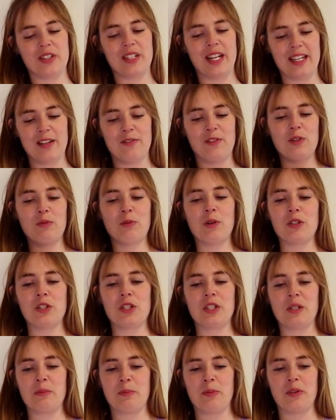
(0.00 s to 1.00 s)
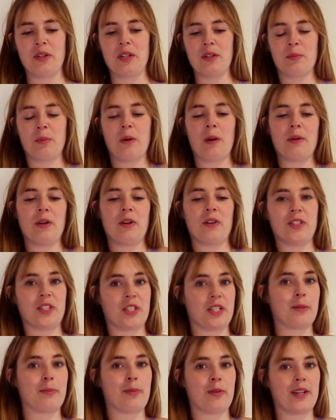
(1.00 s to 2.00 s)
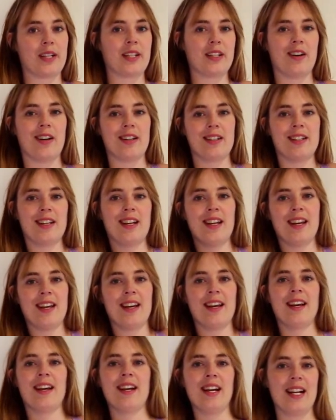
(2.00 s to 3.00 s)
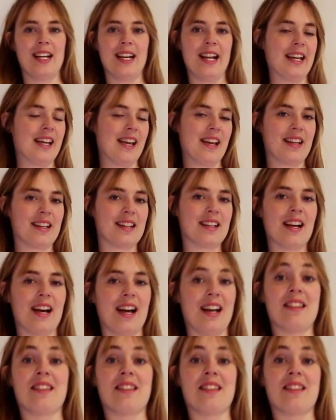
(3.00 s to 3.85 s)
like if you wanted a capri, you probably order capri, not a legging, I